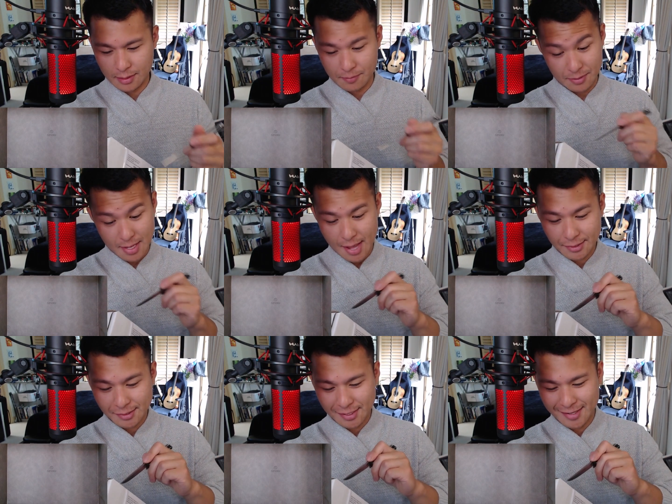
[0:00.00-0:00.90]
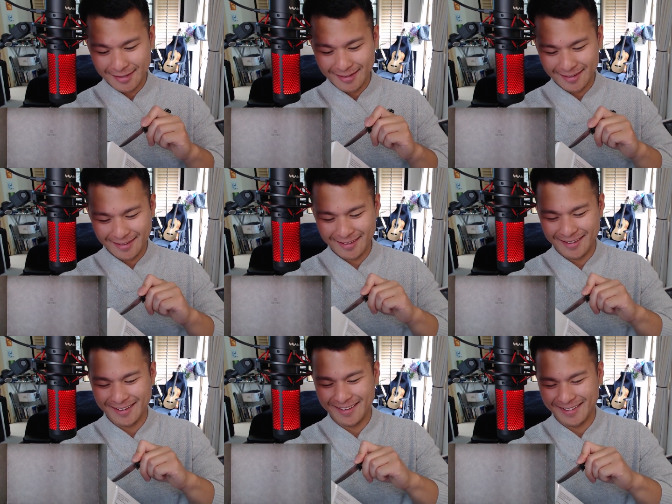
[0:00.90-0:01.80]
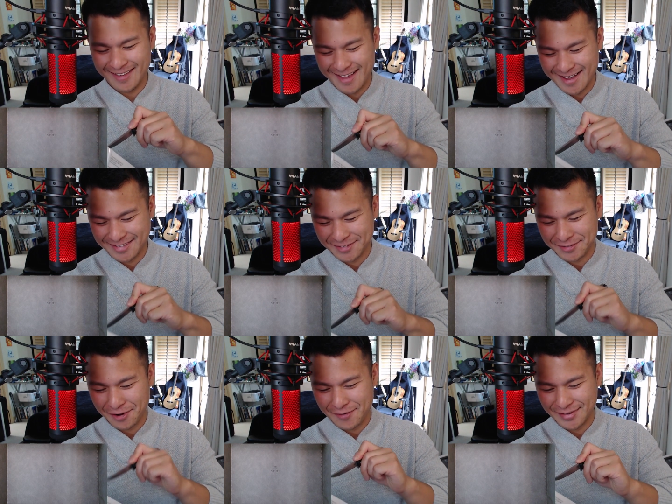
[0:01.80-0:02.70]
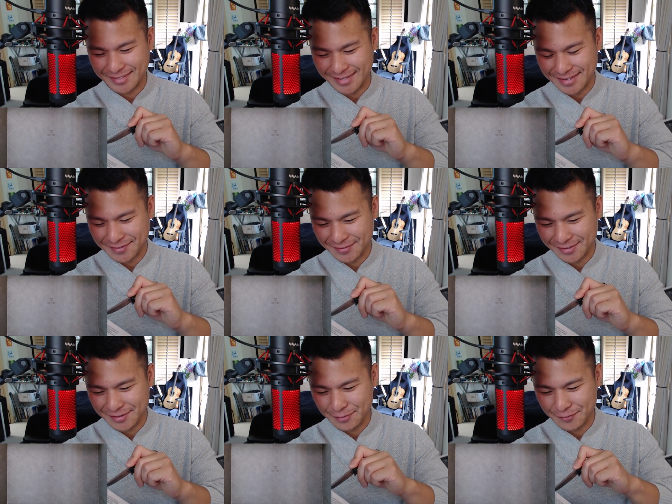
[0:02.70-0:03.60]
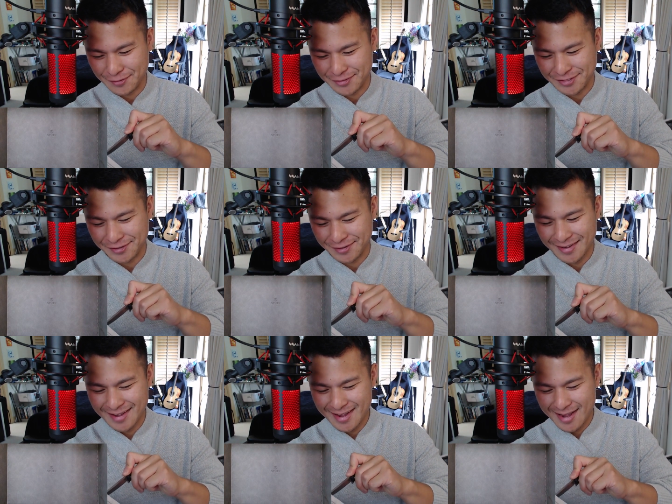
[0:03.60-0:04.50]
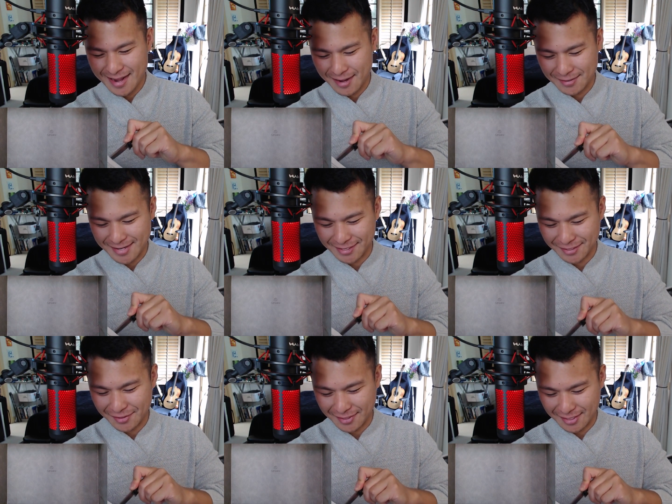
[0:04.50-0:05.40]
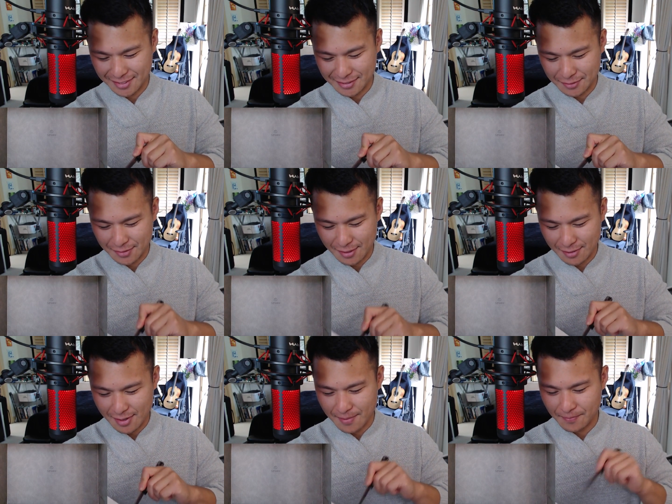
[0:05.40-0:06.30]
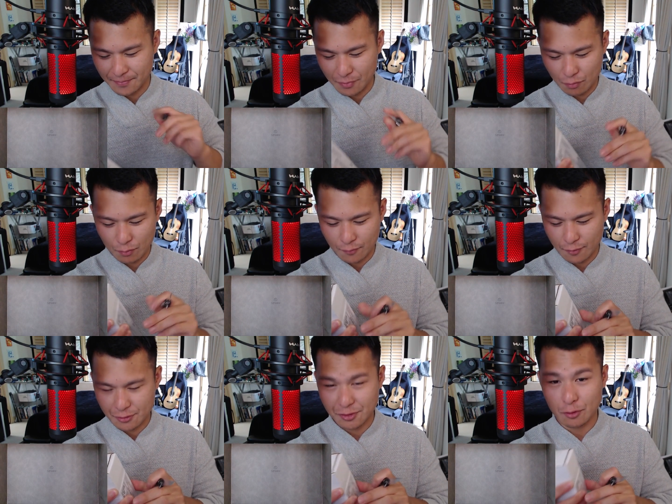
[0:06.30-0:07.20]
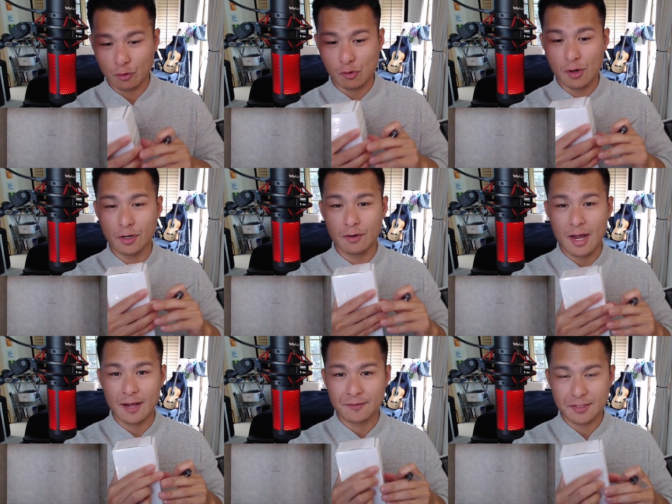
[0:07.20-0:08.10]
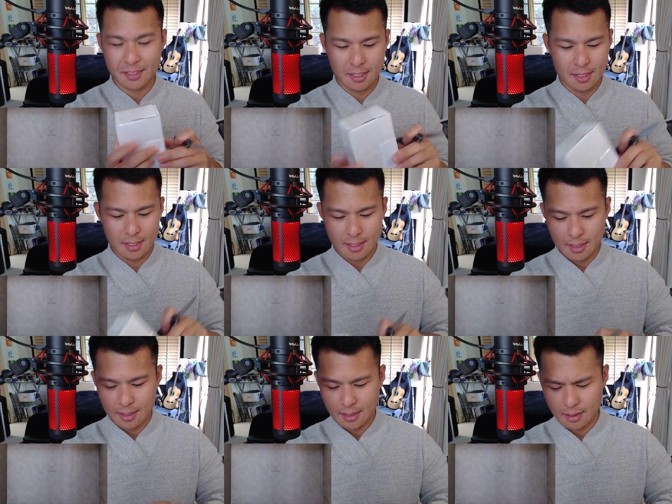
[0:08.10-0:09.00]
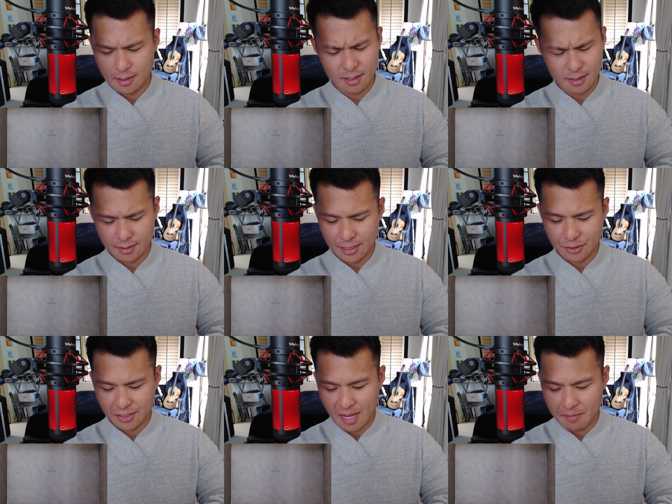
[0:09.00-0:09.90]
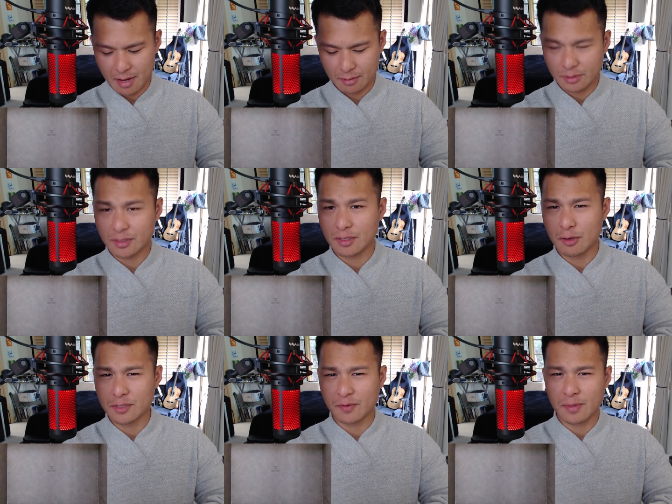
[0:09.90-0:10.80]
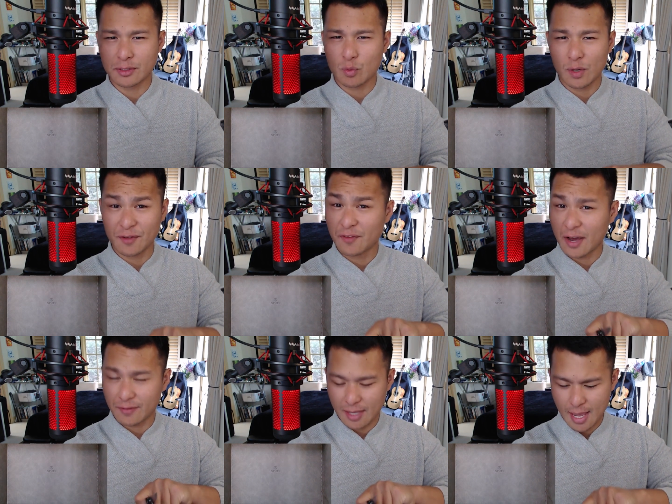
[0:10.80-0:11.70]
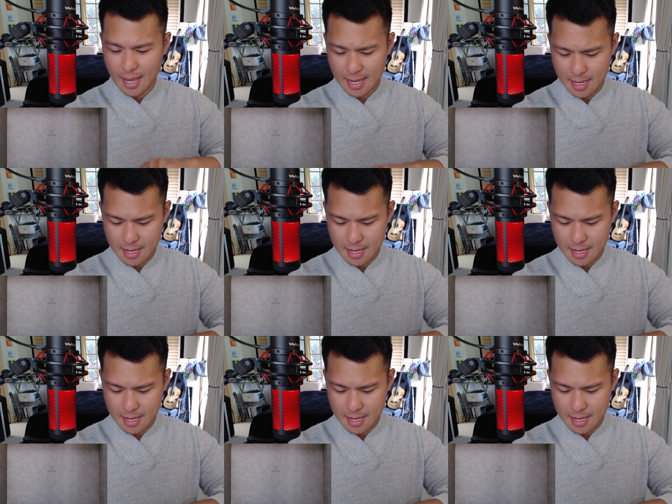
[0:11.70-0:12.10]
Yes. The answer is always yes for another Reverso. I was actually looking into their Reverso chronographs. Oh, that just came out. It goes for about 25K,